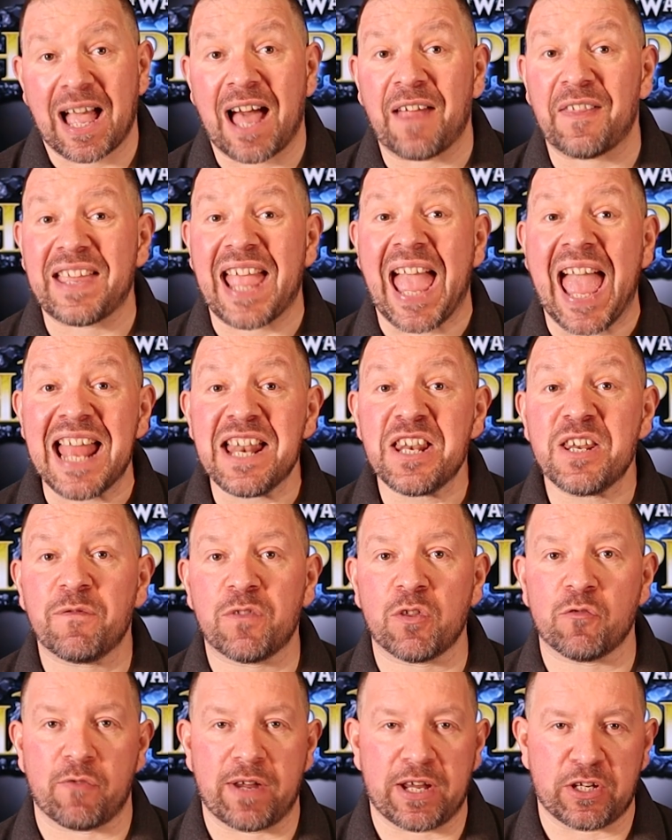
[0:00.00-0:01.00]
At the end of
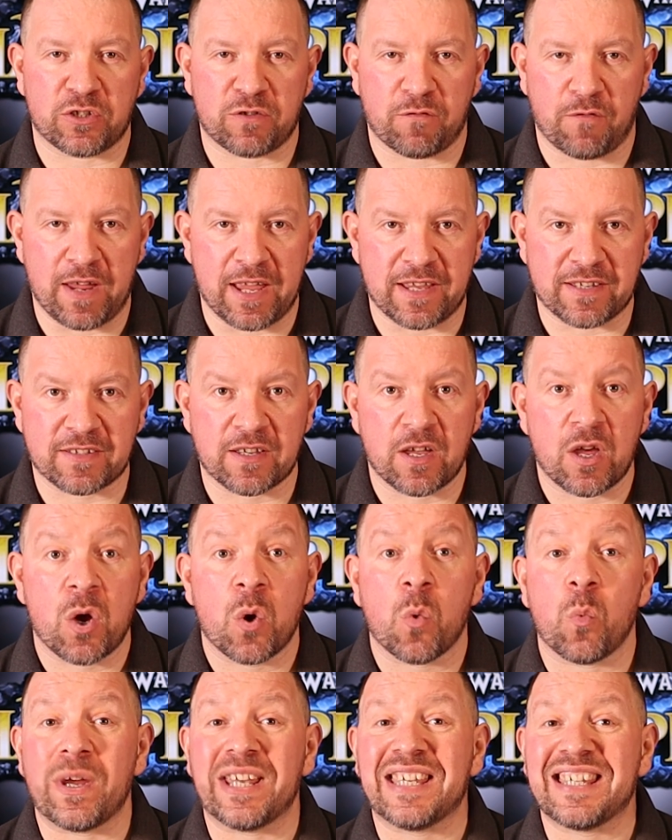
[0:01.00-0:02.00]
the ranged phase,
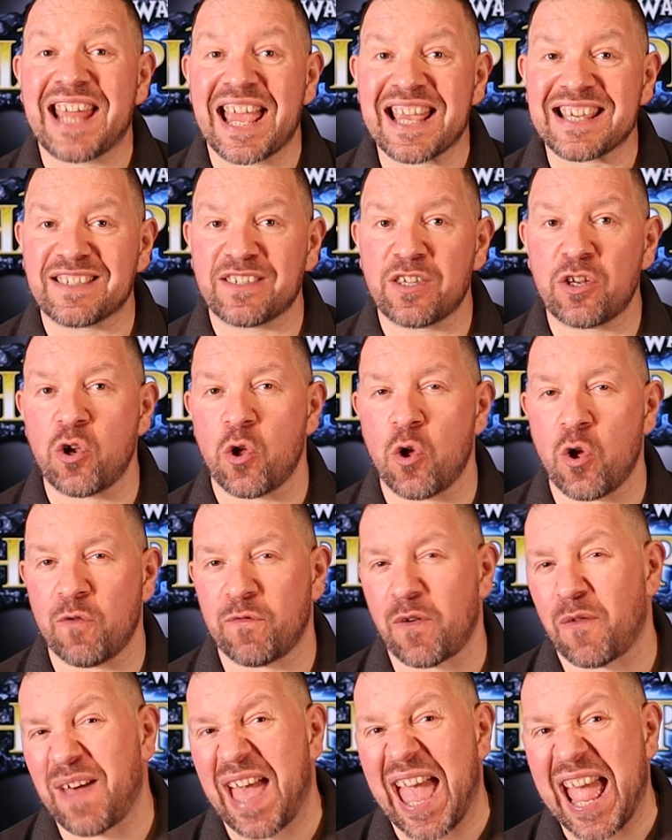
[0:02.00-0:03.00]
we test the
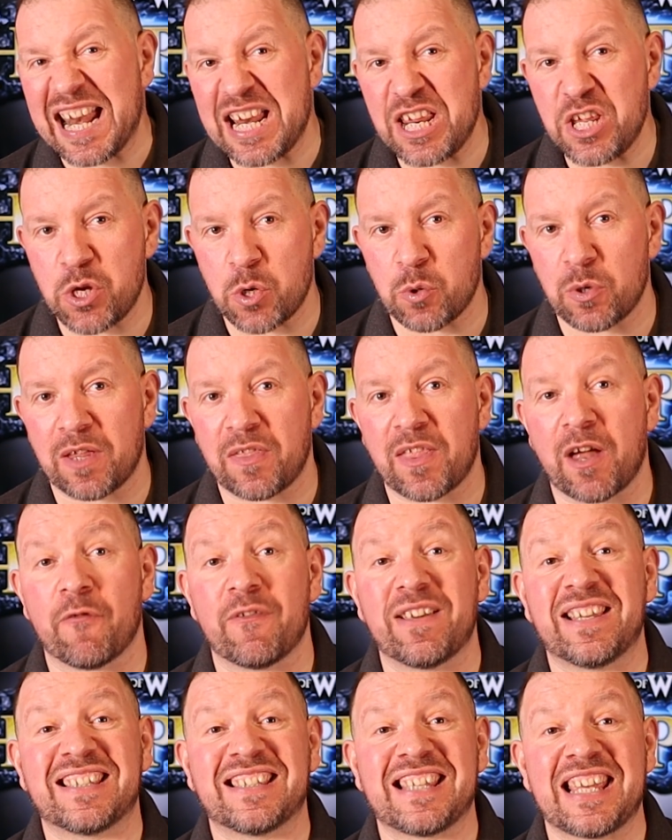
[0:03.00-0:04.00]
nerve of any unit that
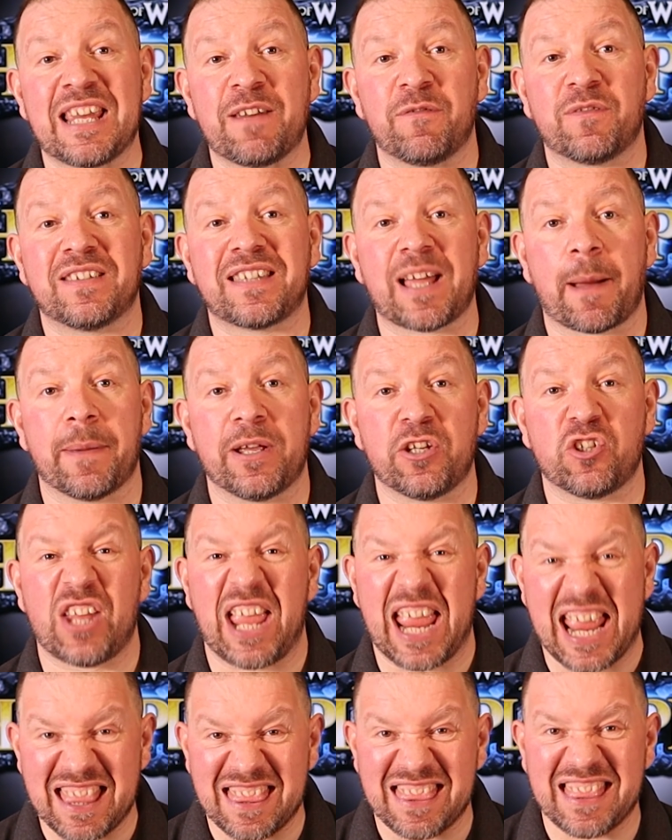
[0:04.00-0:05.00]
received damage
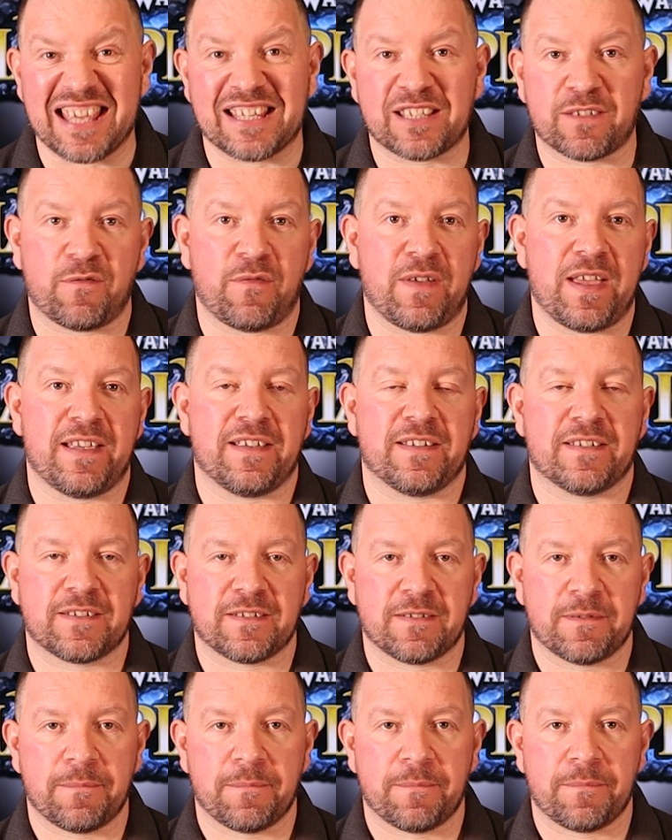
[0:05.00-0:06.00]
in this phase.